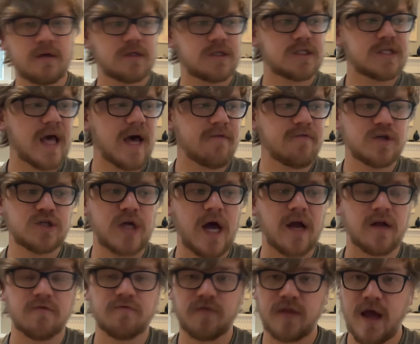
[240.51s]
Savage
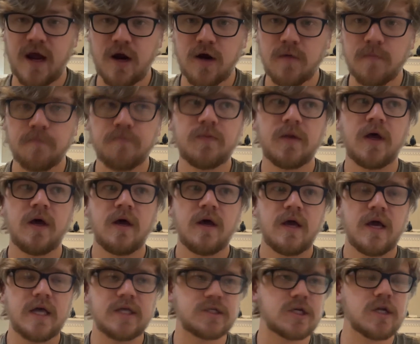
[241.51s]
out of there
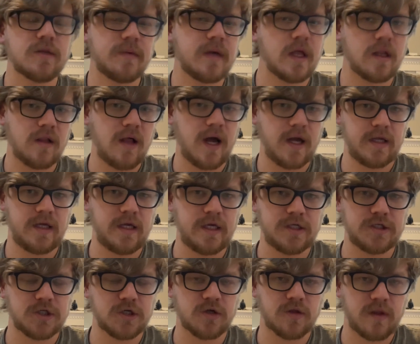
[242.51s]
is going to be a lot
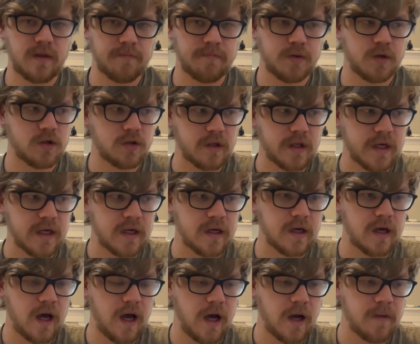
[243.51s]
easier than
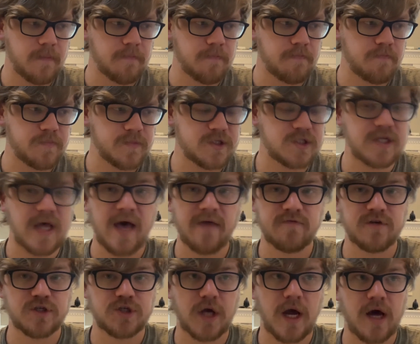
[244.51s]
pulling
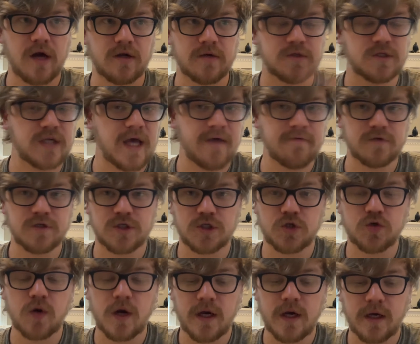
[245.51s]
Savage out of Savage
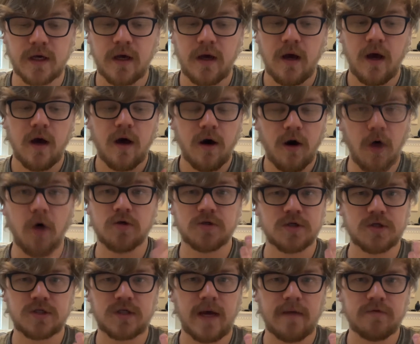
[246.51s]
Strike.
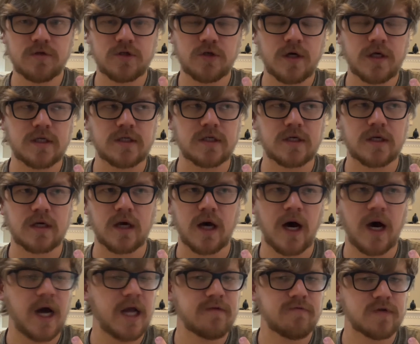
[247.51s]
Also, Savage Strike is
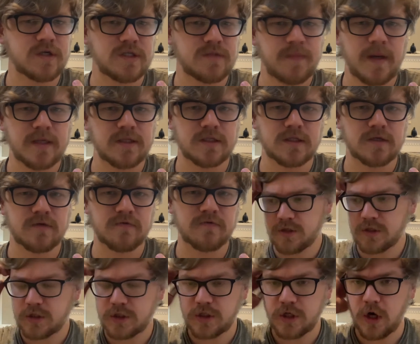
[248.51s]
kind of expensive.
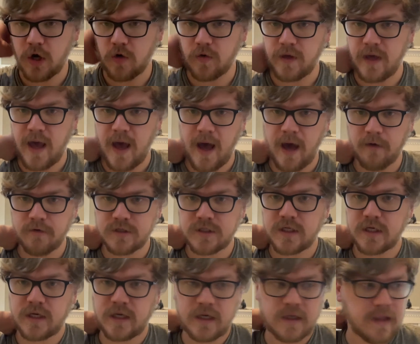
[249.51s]
So yeah, I was
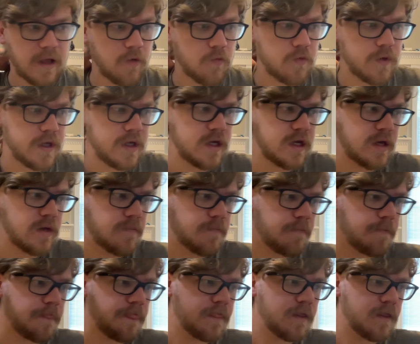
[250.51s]
thinking that we,